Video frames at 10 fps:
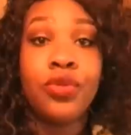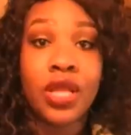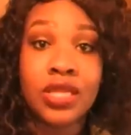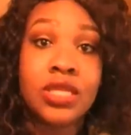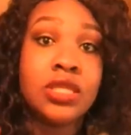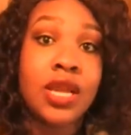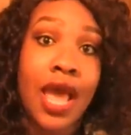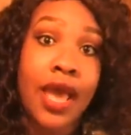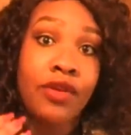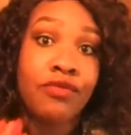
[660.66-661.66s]
that, listen,
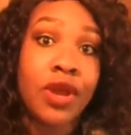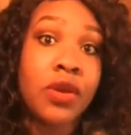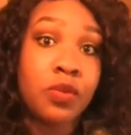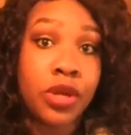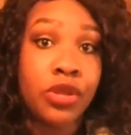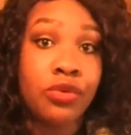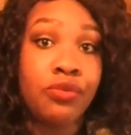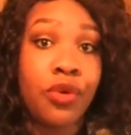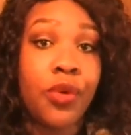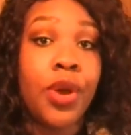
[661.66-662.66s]
I read what you
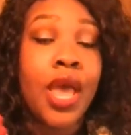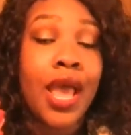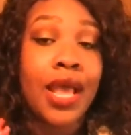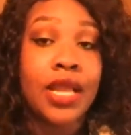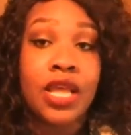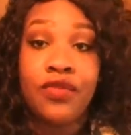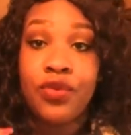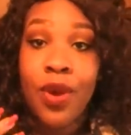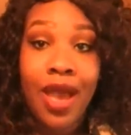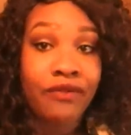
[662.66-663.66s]
wrote, and if
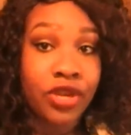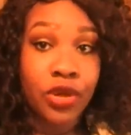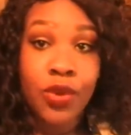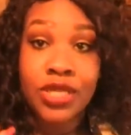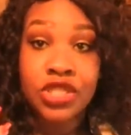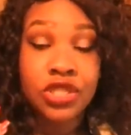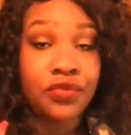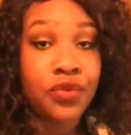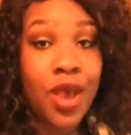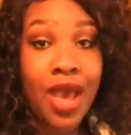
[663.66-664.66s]
you have any questions,
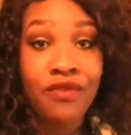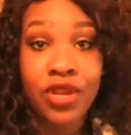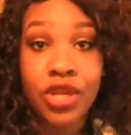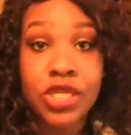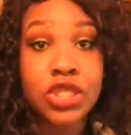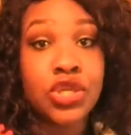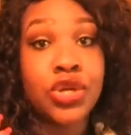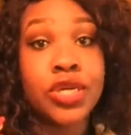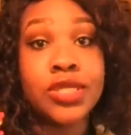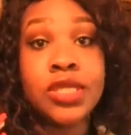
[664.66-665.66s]
if you have any
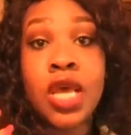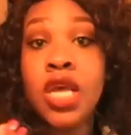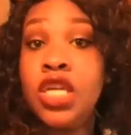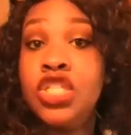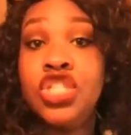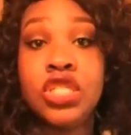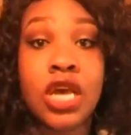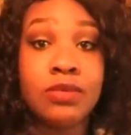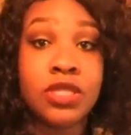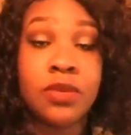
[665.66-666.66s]
concerns, just
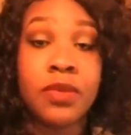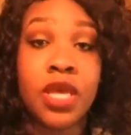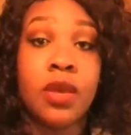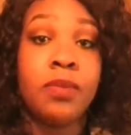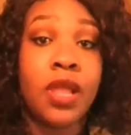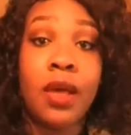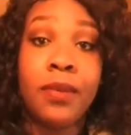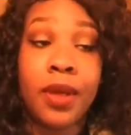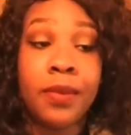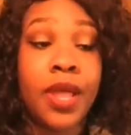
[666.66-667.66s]
come to me, blah
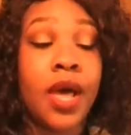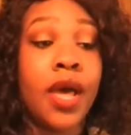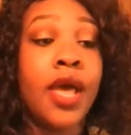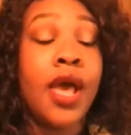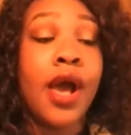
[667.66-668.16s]
blah blah.